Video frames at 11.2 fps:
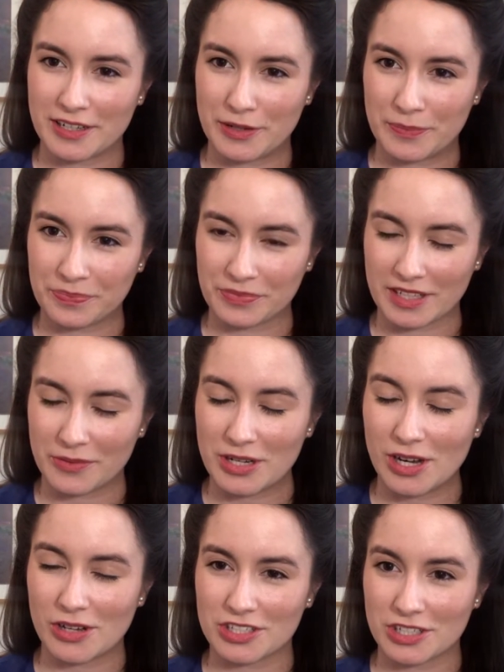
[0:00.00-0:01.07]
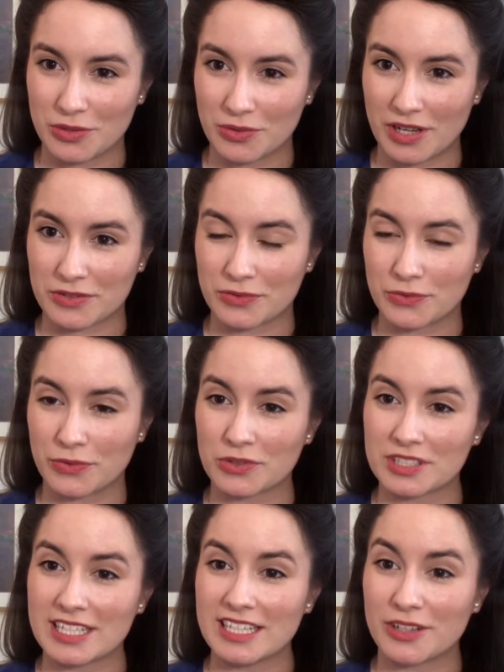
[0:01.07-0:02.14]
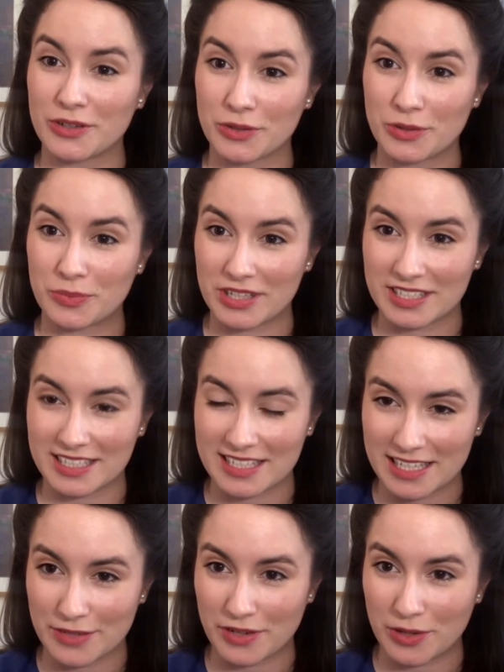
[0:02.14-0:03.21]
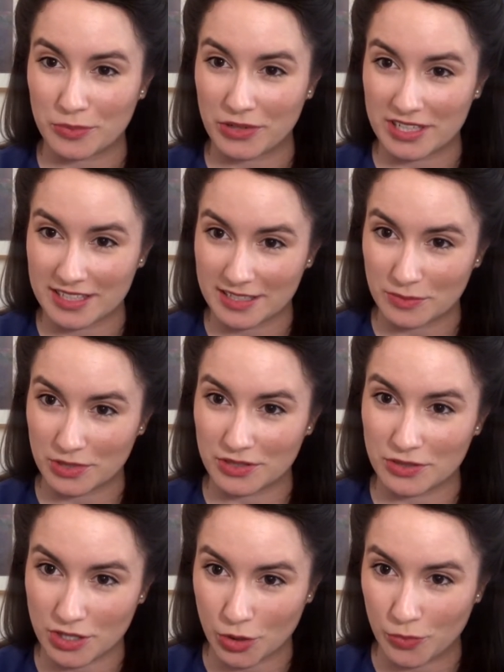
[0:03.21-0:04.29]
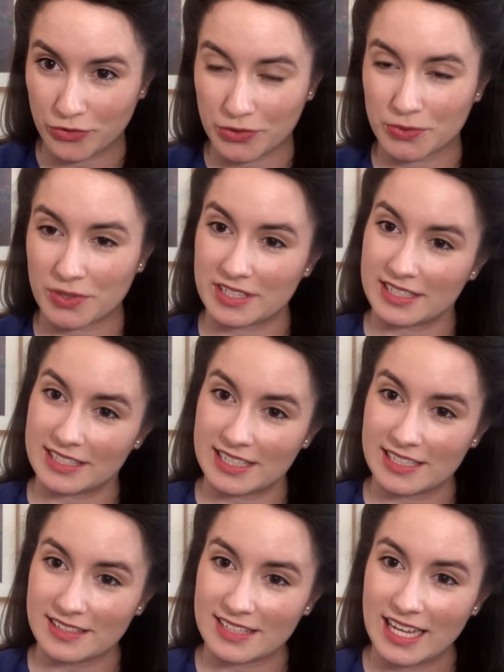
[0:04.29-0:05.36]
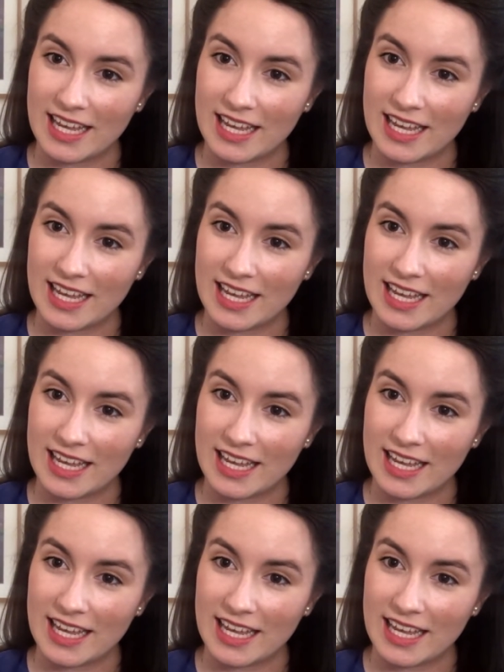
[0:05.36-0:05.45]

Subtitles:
relaunched in 2014 under the presidency of our president, Mr. Jérôme François Cisnis.